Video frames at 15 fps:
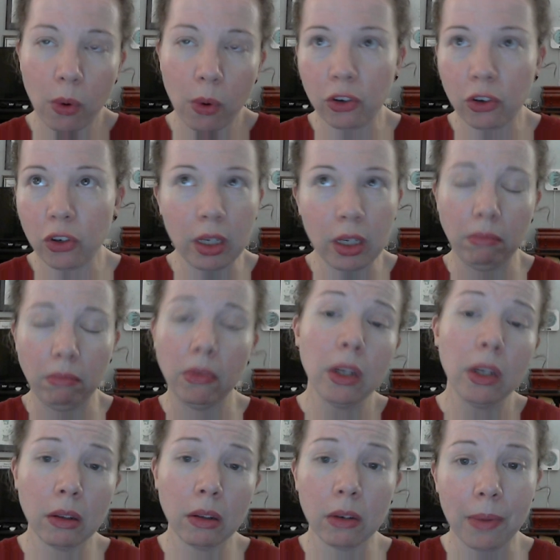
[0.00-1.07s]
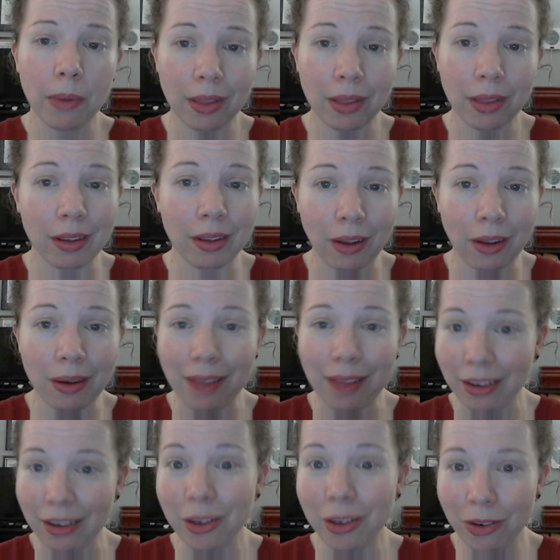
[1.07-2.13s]
course you can learn about this on
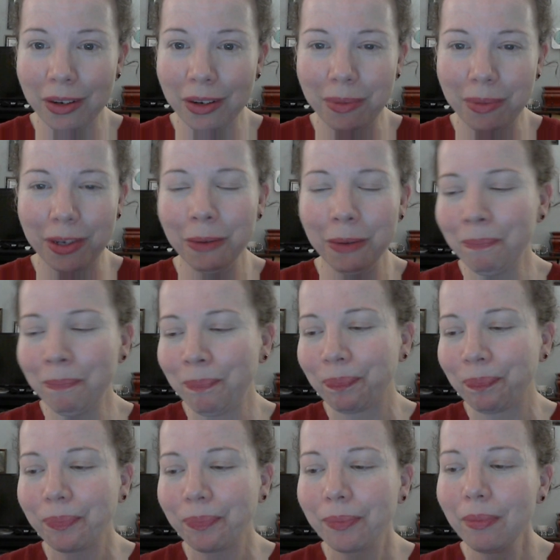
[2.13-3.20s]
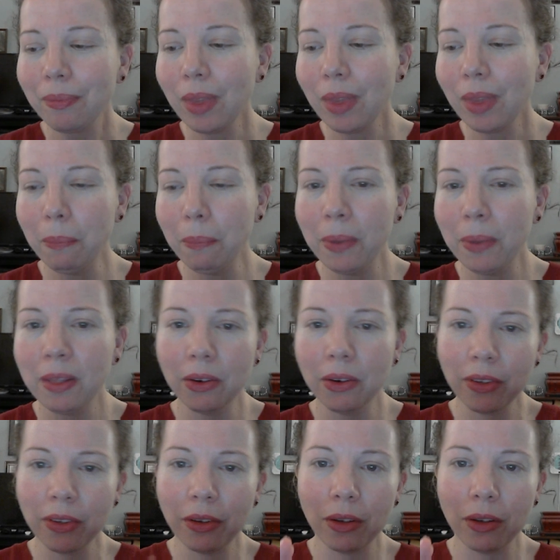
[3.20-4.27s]
YouTube too. But
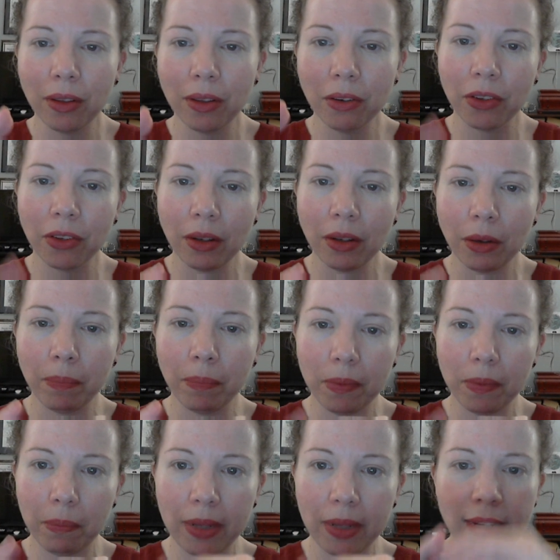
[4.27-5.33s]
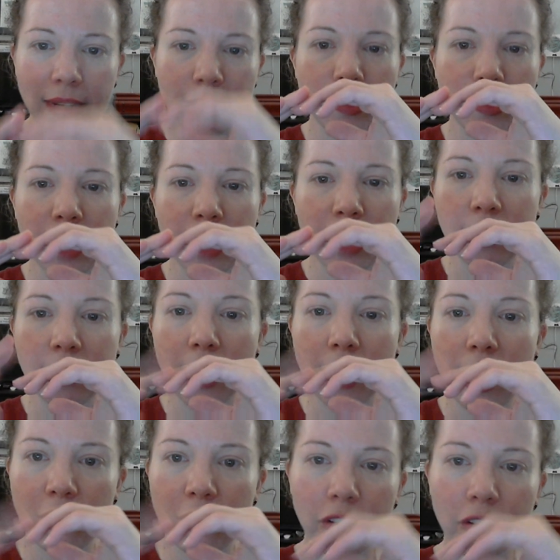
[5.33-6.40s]
there's little places that
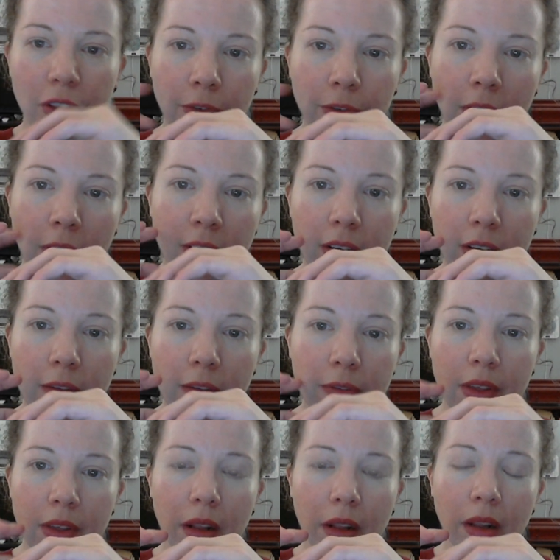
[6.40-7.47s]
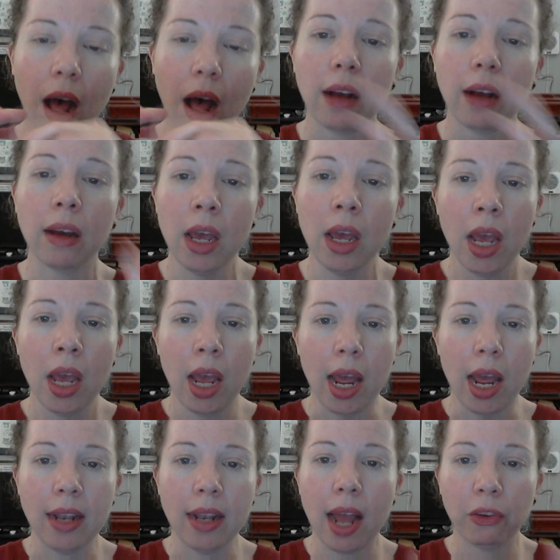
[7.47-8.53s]
touch the front of the clock,
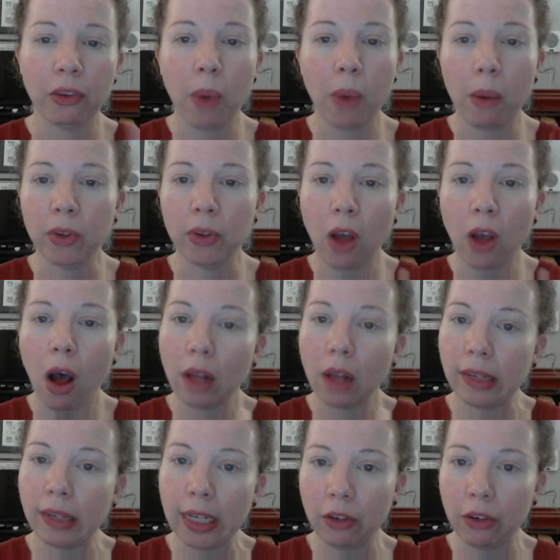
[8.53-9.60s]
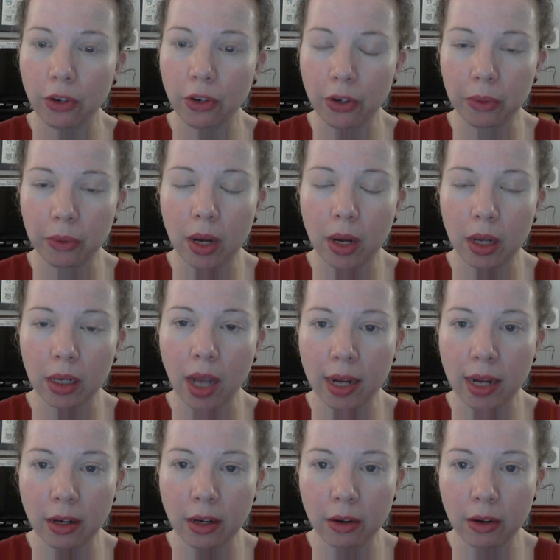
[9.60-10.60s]
and that's what was causing it to kind